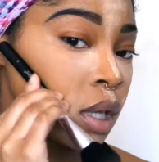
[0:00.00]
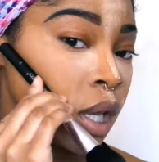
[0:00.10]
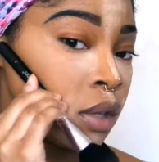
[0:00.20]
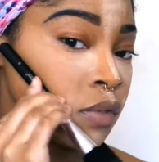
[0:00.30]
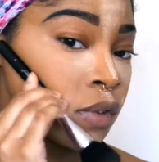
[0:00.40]

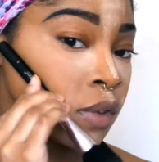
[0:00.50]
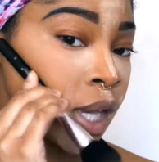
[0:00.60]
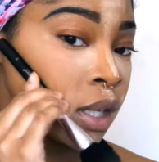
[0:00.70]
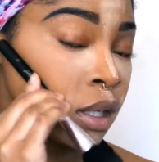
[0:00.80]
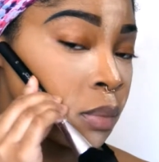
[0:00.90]
and you feel
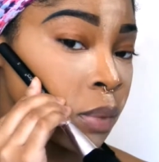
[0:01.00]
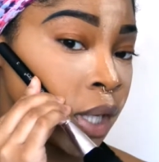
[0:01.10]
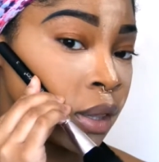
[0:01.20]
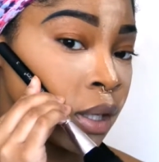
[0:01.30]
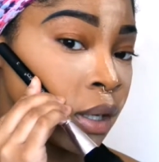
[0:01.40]
that dip
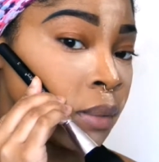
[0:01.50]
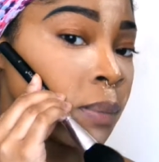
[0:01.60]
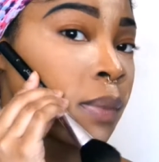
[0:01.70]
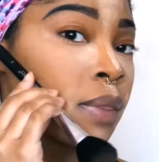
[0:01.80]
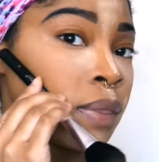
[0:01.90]
right there,
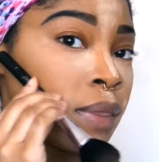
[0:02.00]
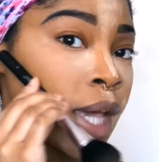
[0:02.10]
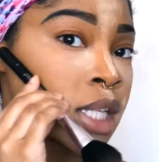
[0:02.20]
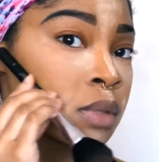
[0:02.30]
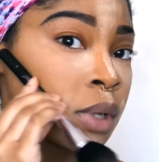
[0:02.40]

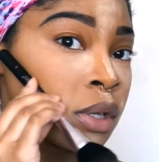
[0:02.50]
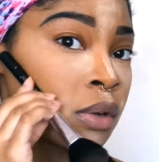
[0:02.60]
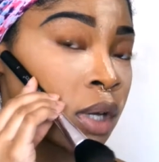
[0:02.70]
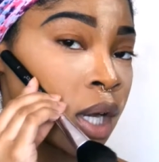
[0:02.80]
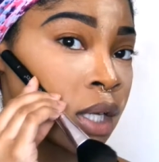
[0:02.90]
that's where you
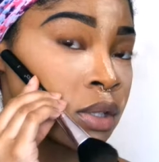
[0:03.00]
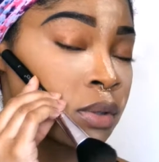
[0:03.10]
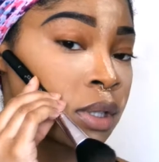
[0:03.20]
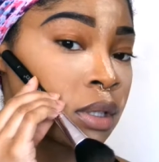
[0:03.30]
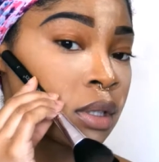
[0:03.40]
know to
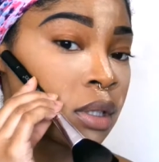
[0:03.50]
contour.